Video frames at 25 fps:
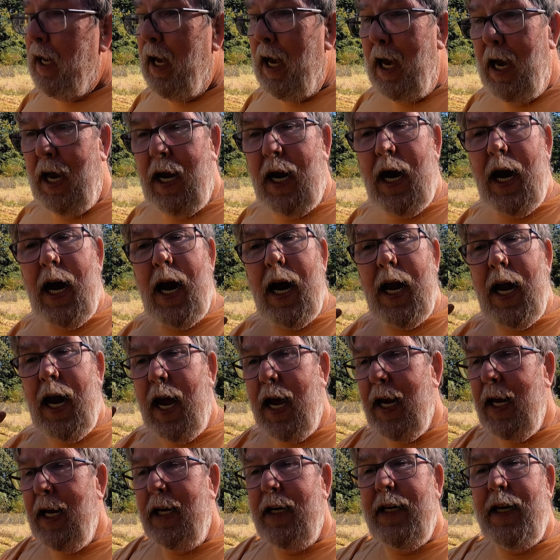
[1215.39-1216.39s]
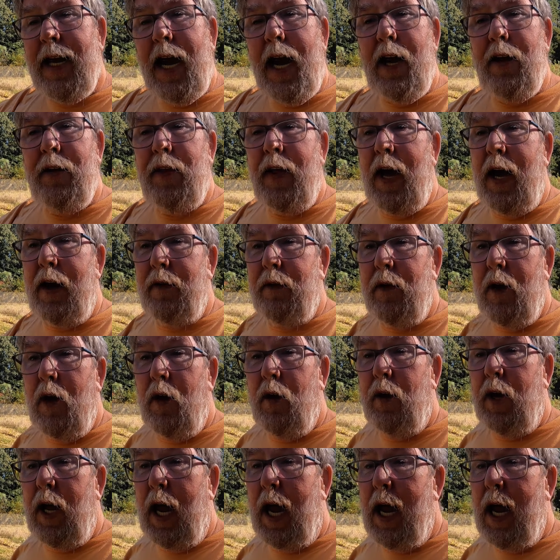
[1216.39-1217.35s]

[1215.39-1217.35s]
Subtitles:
and I headed down that road,